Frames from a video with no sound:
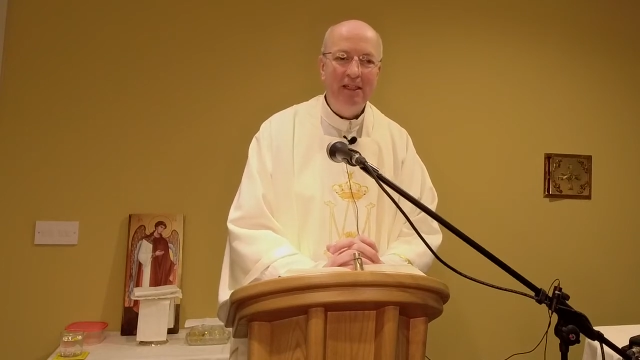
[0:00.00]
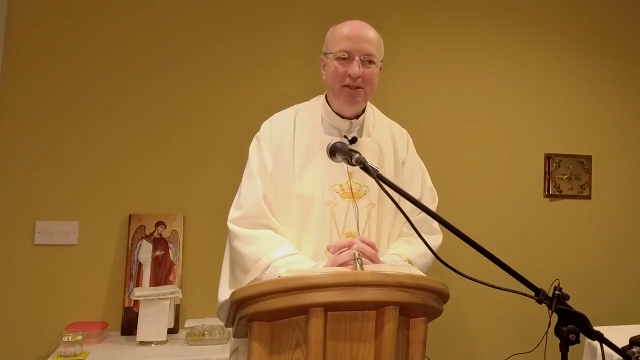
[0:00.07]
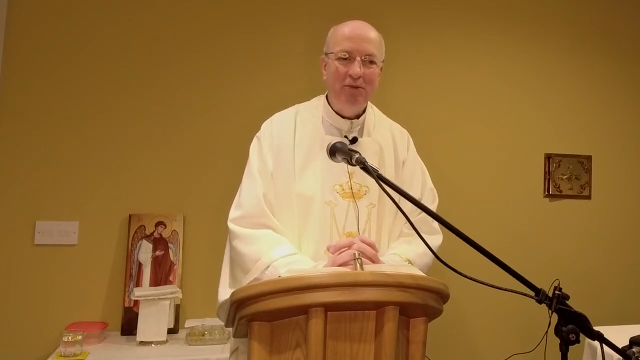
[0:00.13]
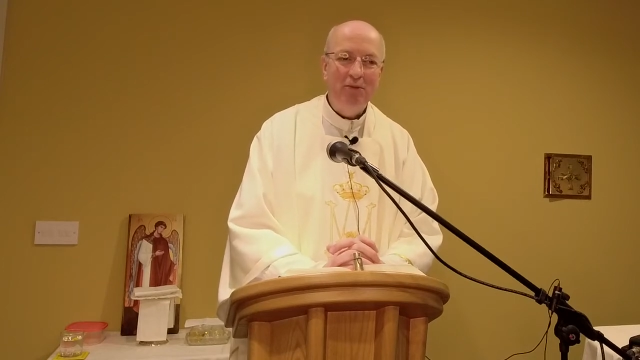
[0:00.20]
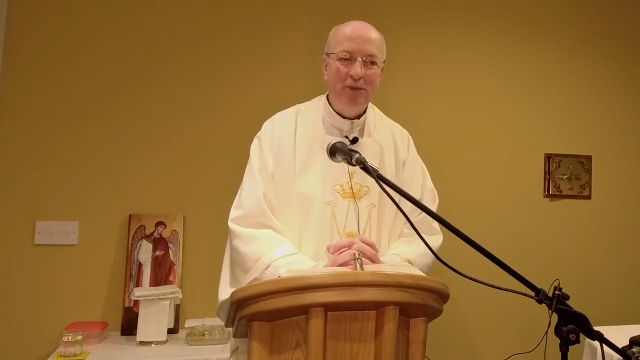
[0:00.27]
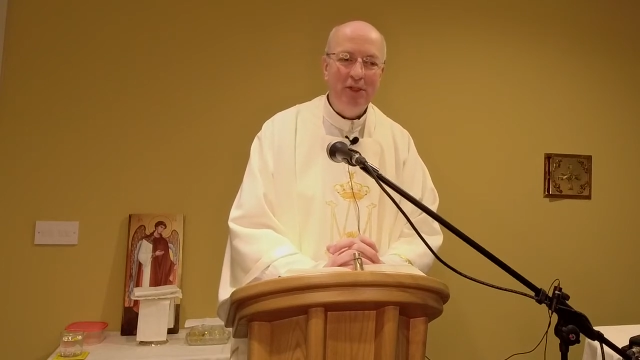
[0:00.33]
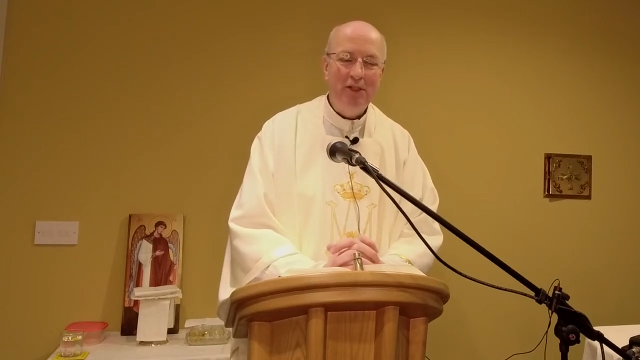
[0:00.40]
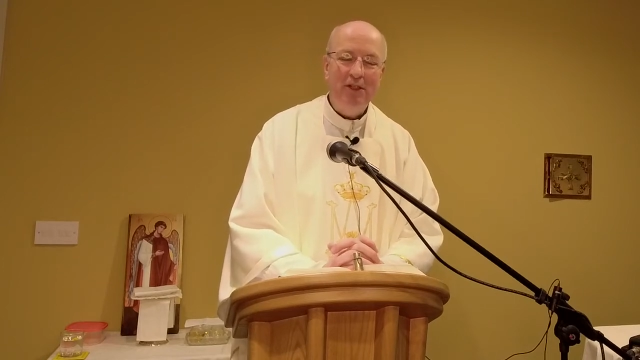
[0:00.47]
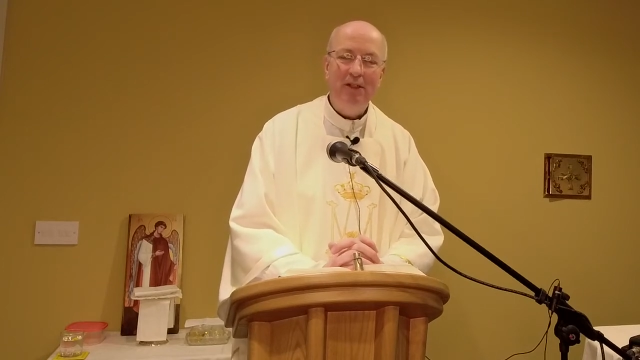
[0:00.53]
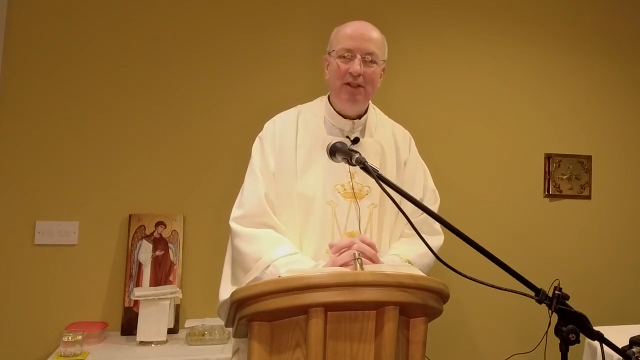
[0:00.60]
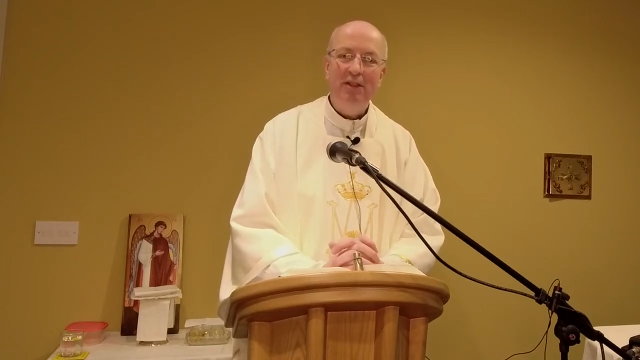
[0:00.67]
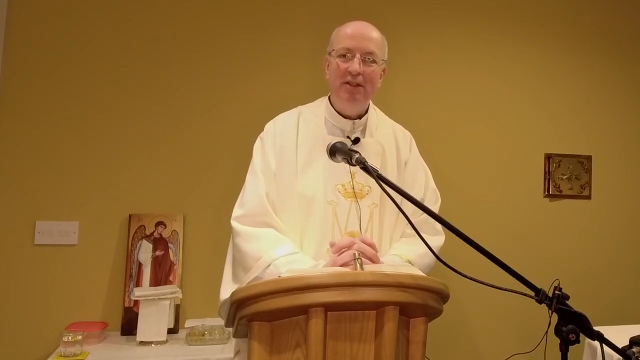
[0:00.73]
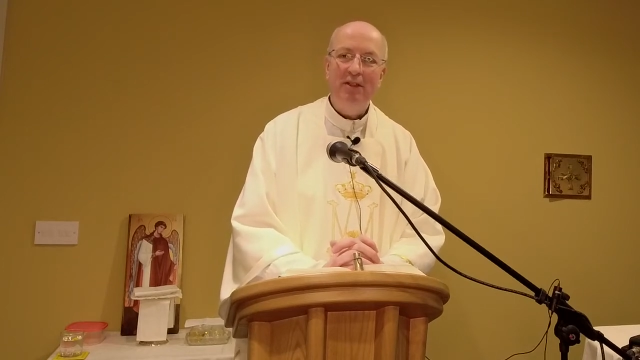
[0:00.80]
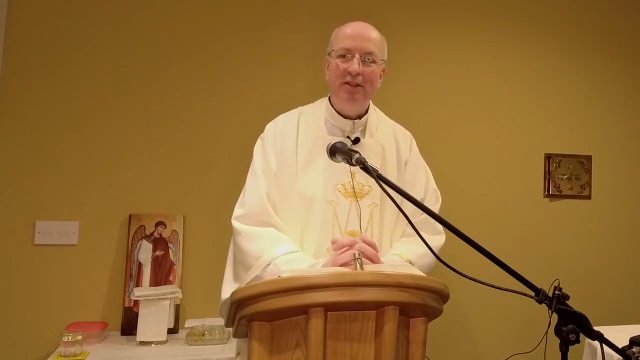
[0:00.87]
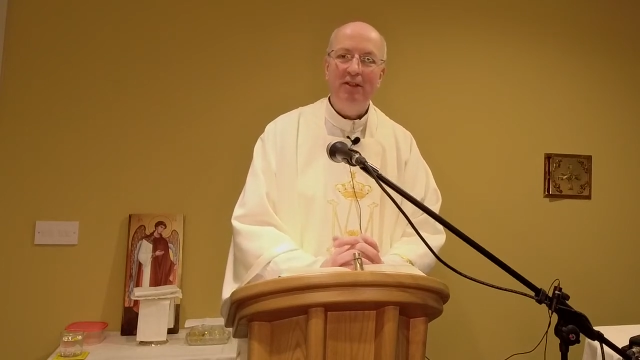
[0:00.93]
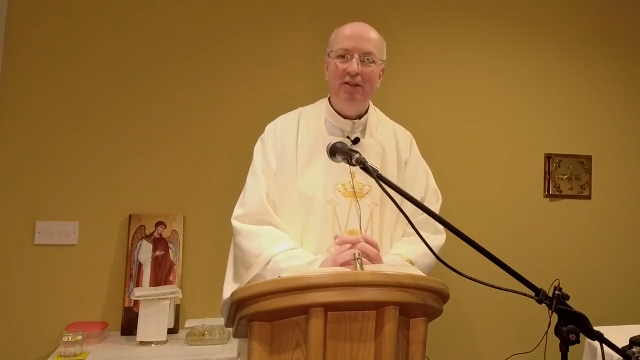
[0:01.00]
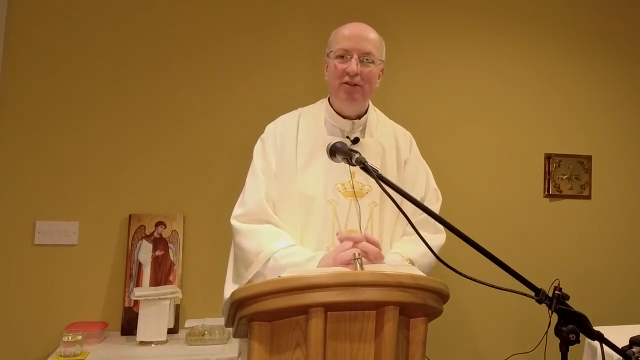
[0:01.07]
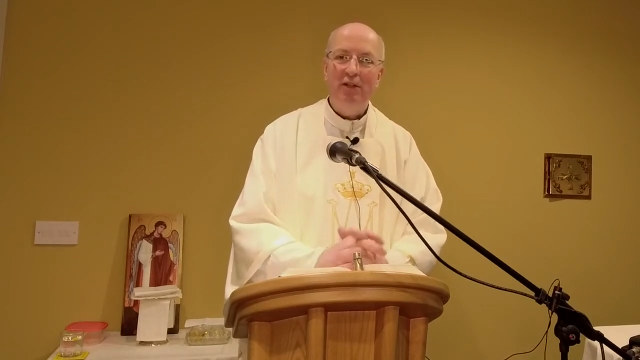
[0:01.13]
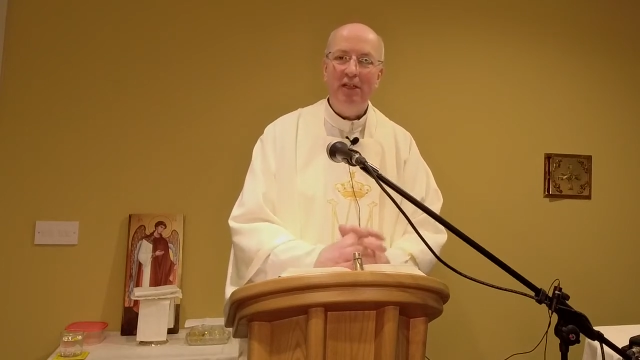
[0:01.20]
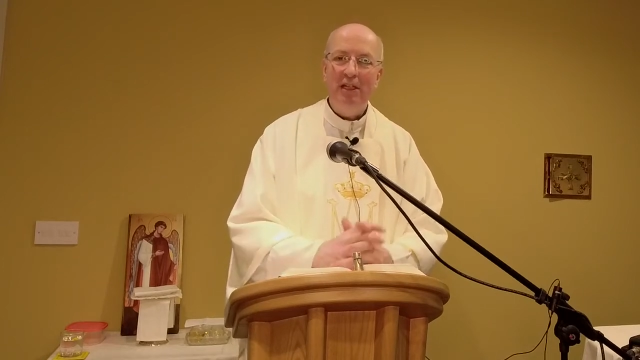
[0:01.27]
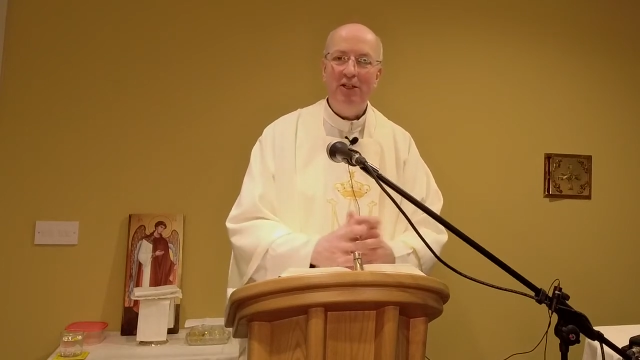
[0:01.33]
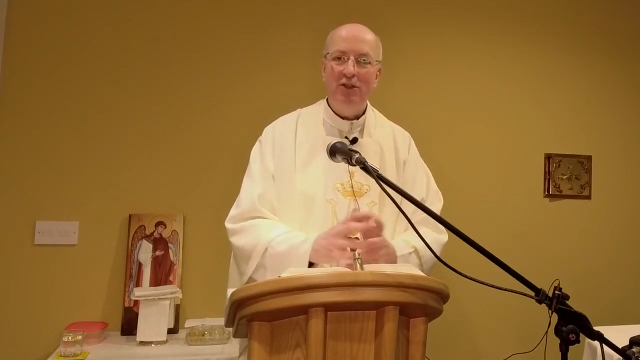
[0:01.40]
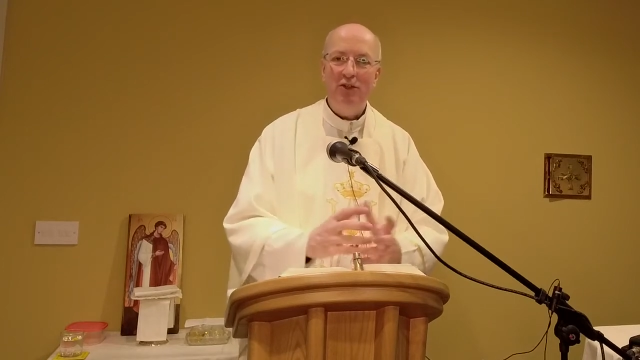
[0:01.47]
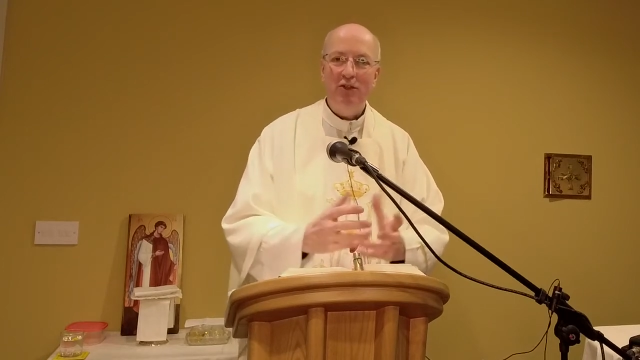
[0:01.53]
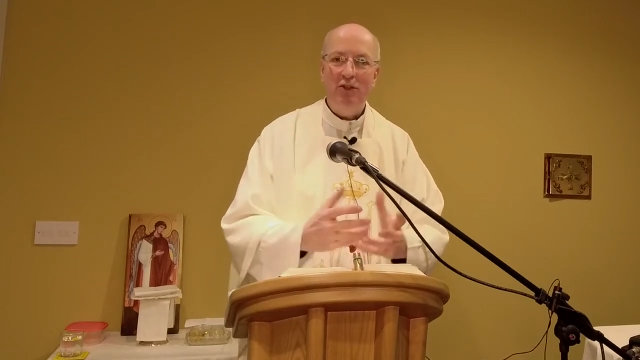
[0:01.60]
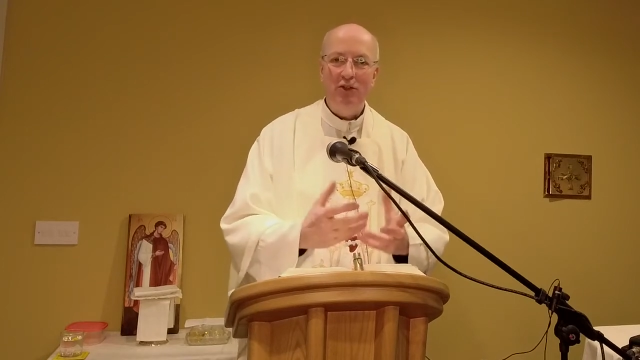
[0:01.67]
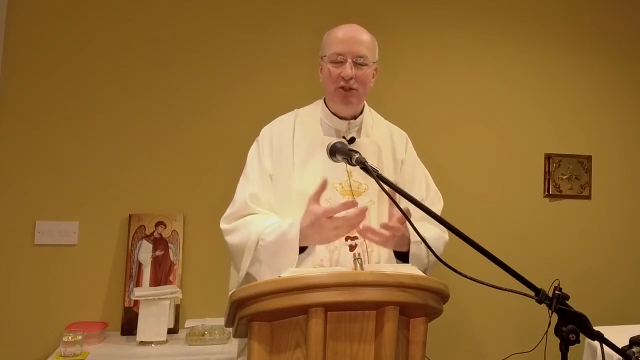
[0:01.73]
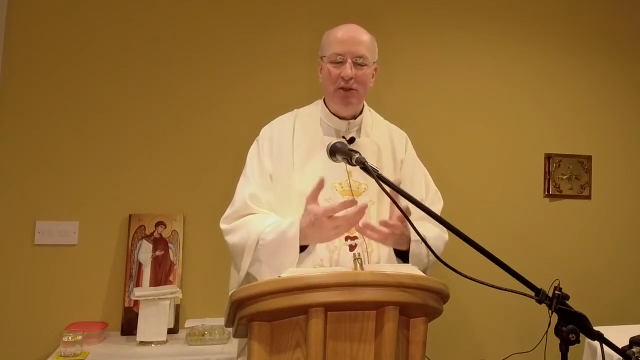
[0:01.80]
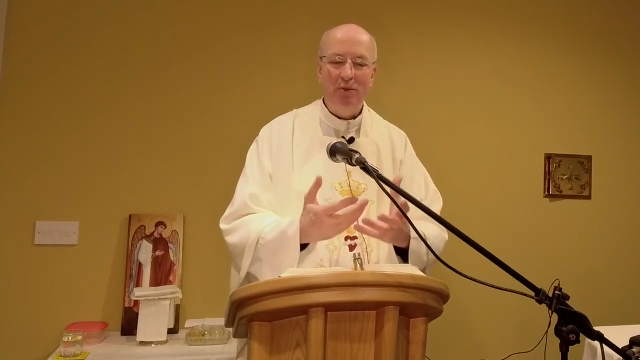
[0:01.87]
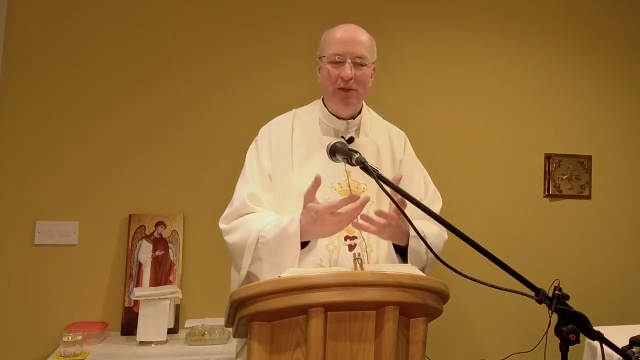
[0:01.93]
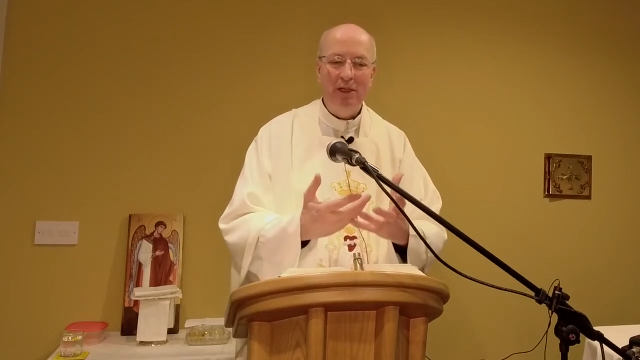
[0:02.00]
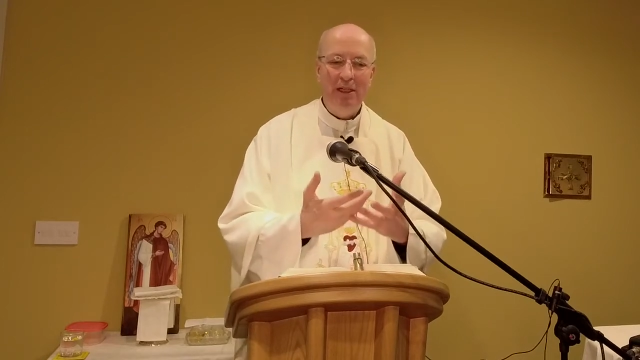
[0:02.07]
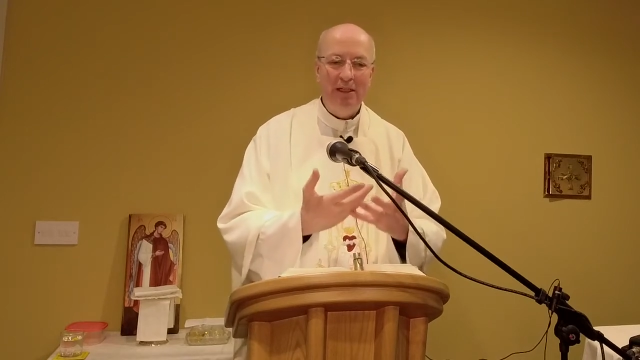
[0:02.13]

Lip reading: maternal relationship